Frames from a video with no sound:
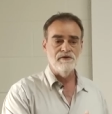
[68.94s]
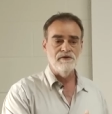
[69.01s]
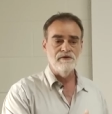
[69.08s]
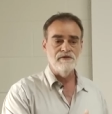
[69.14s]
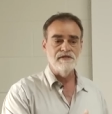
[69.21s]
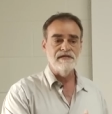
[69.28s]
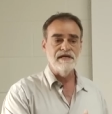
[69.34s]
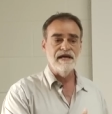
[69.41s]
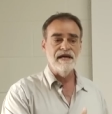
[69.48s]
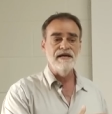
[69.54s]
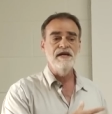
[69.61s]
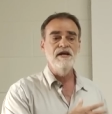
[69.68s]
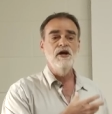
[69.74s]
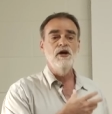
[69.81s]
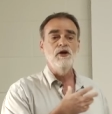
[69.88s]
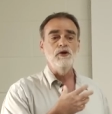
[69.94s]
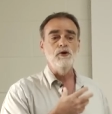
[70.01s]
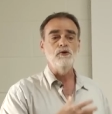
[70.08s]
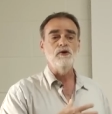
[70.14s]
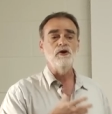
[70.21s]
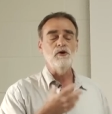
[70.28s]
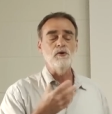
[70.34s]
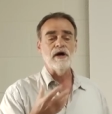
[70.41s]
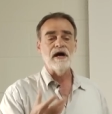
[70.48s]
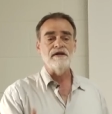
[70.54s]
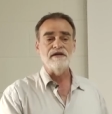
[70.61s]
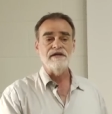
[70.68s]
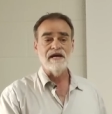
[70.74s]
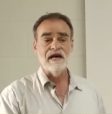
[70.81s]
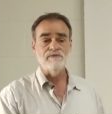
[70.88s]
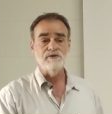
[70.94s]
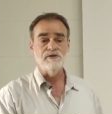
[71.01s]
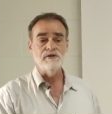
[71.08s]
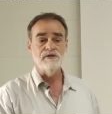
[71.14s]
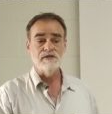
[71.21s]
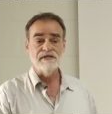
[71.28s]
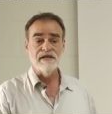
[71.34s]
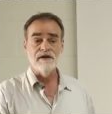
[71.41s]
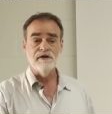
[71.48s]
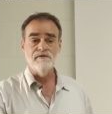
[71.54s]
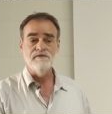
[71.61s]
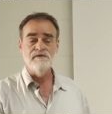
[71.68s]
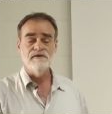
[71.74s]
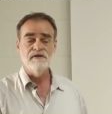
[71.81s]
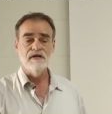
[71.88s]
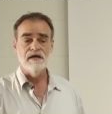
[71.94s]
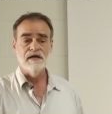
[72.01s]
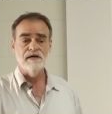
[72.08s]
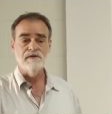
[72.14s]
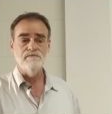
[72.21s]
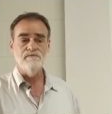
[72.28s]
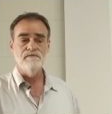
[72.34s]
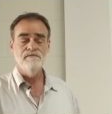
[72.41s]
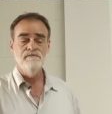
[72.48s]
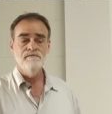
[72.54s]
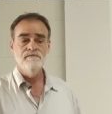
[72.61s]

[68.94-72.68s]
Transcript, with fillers: with you today. You can go out and capture it yourself. Um,